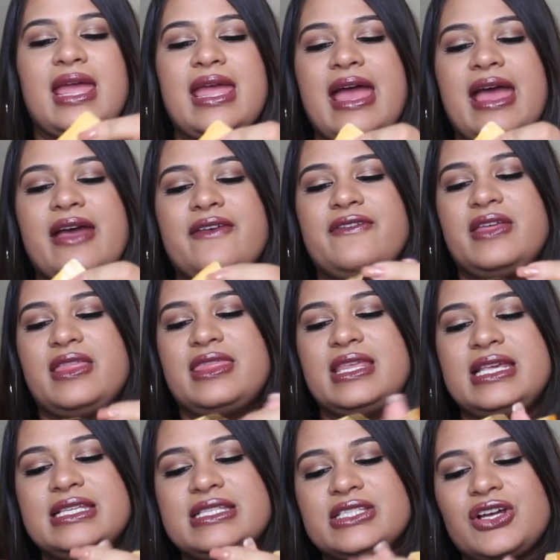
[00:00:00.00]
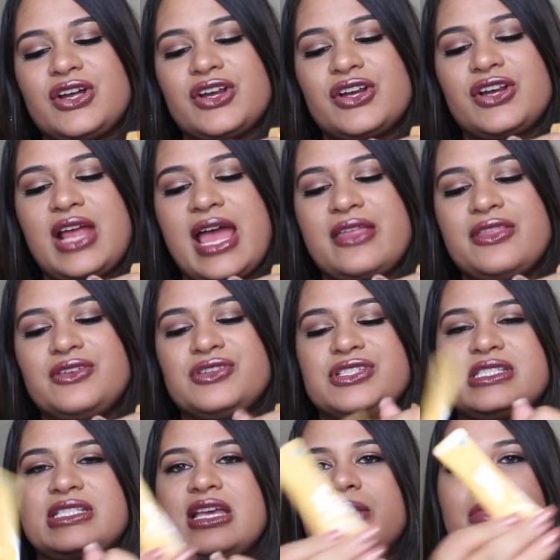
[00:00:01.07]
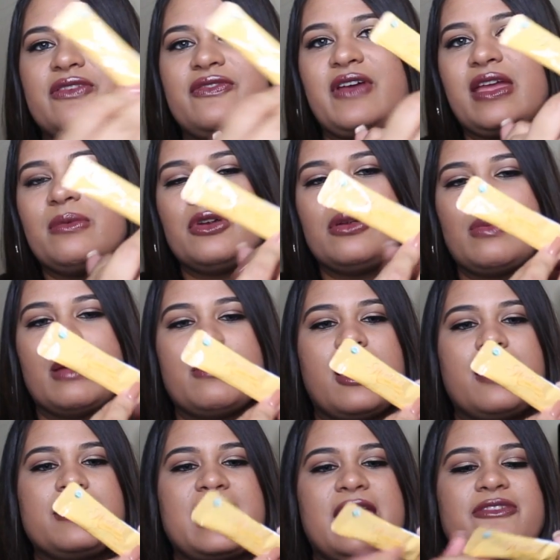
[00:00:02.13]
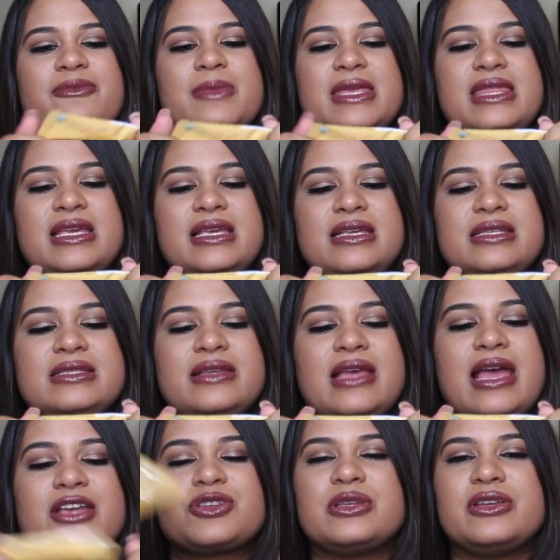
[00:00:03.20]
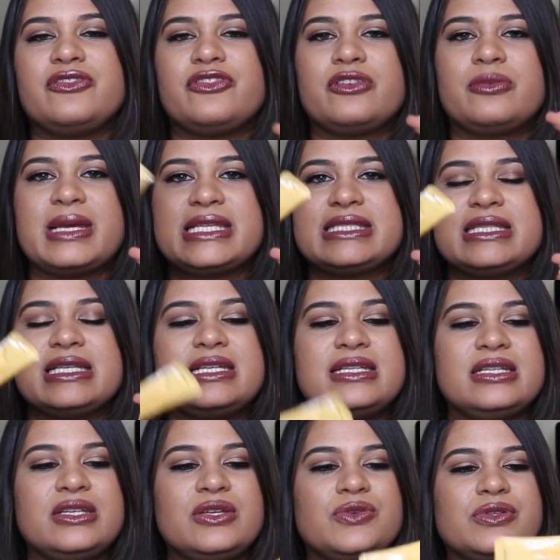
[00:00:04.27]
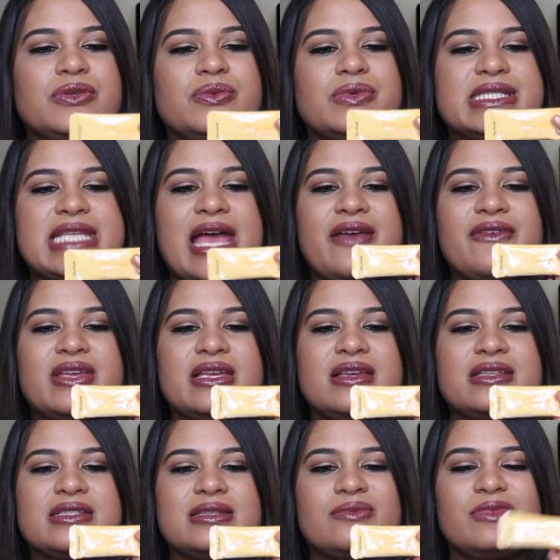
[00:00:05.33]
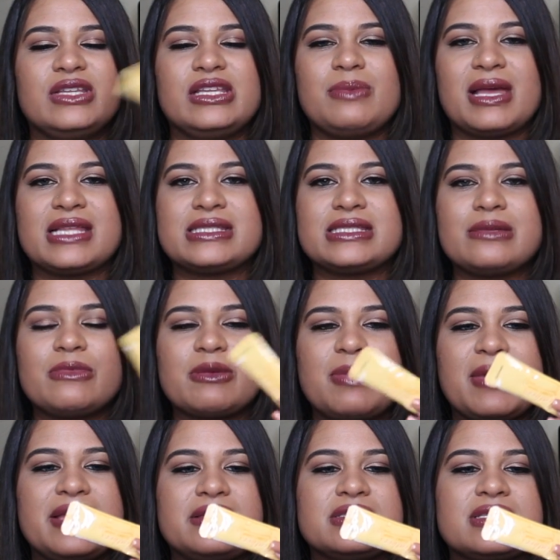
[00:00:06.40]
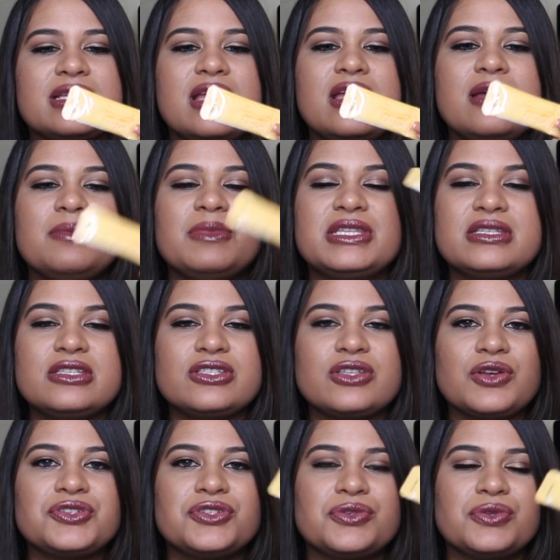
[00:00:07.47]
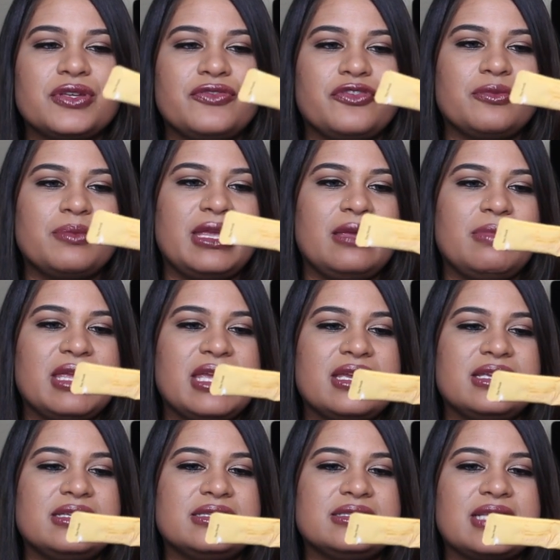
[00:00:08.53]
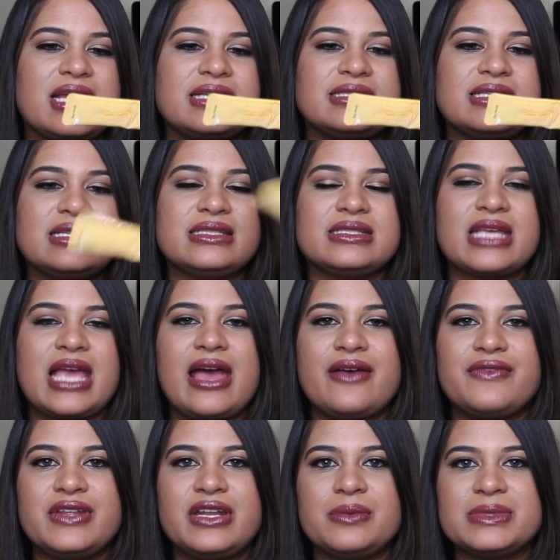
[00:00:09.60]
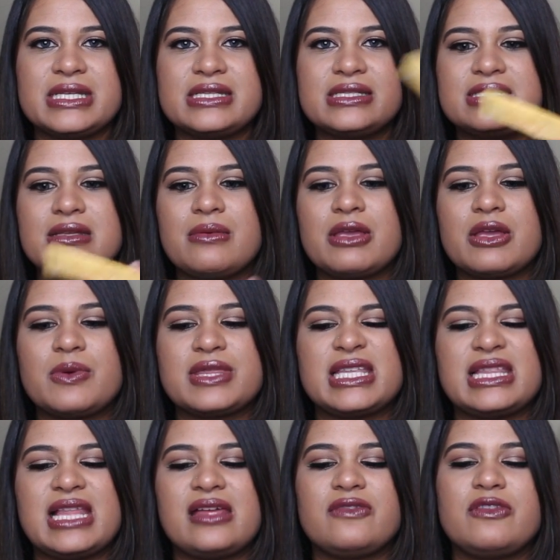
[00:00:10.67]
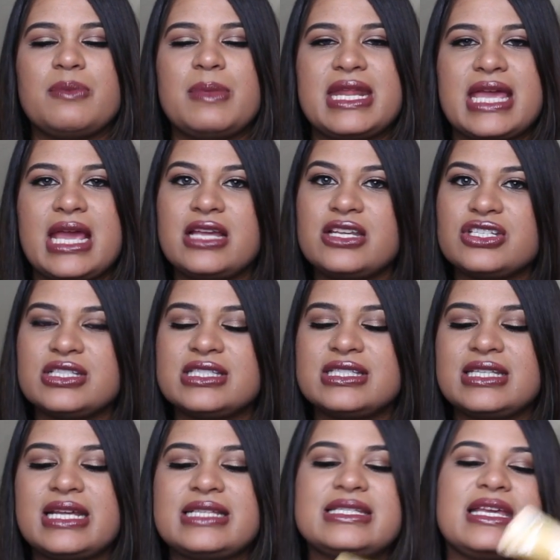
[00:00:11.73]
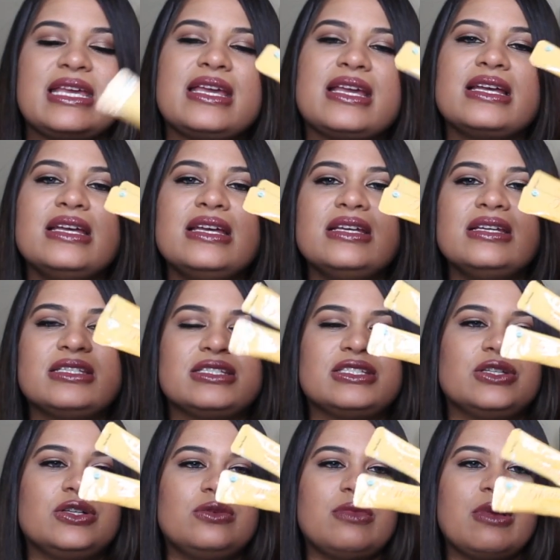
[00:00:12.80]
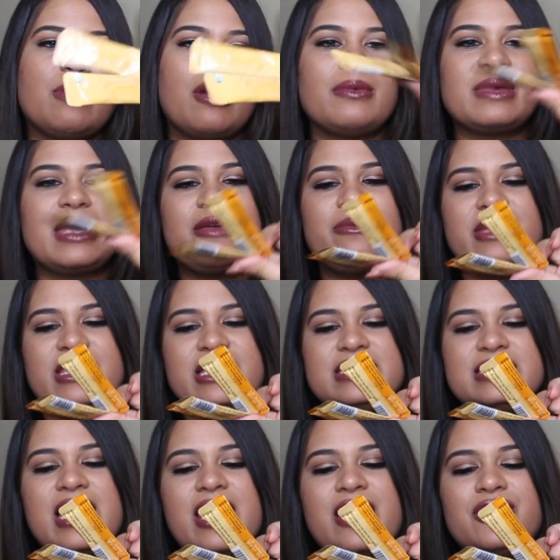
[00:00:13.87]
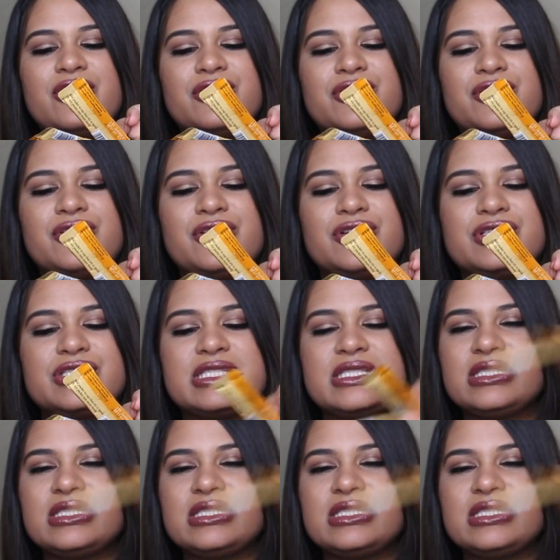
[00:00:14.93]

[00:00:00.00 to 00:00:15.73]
I have, these are Heather's tummy fiber. My mom gave me these actually for my son who was having some really bad stomach pains. But this is also good for me because I tend to have an upset stomach with a lot of the medications that I take. So my mom gave me these Heather's